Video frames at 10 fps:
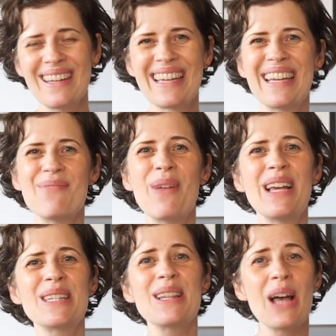It
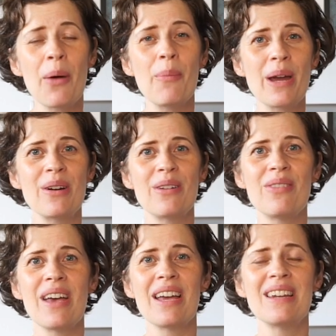pays a lot better
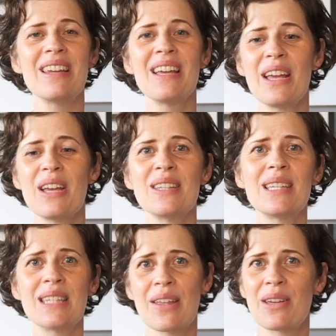than
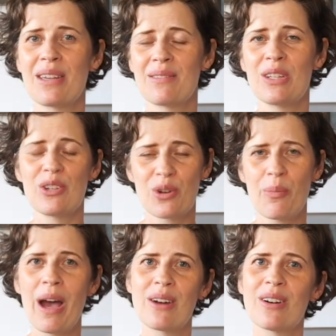selling digital
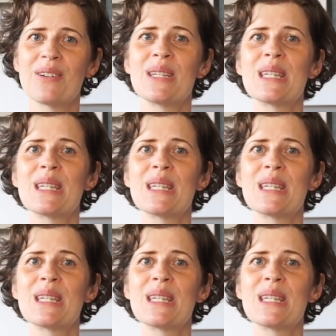patterns.